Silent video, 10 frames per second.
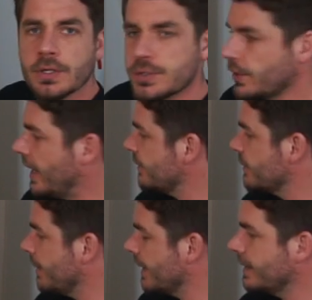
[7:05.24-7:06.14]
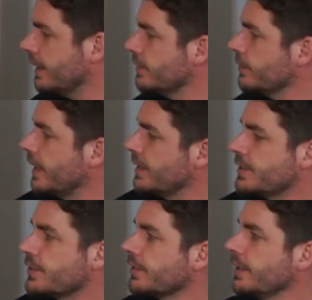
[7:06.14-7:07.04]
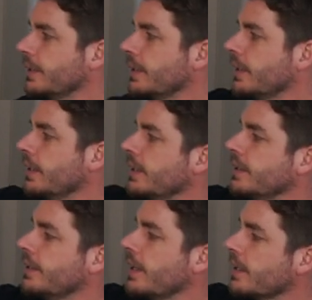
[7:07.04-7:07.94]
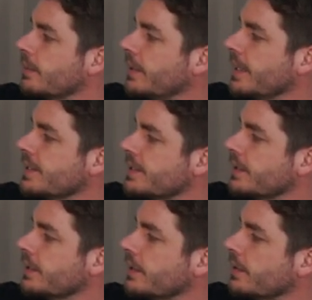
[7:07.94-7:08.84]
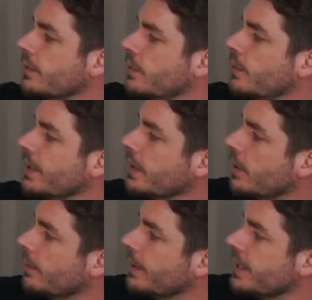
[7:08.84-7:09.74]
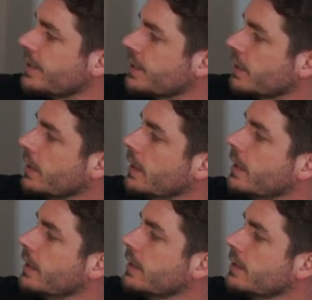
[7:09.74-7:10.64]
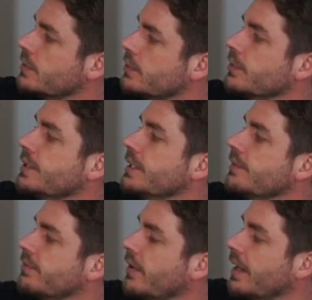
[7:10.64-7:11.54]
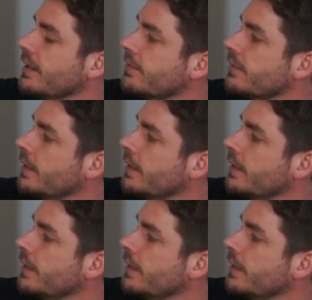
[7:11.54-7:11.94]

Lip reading: So after my king to h3, Derek plays the queen combination to d5.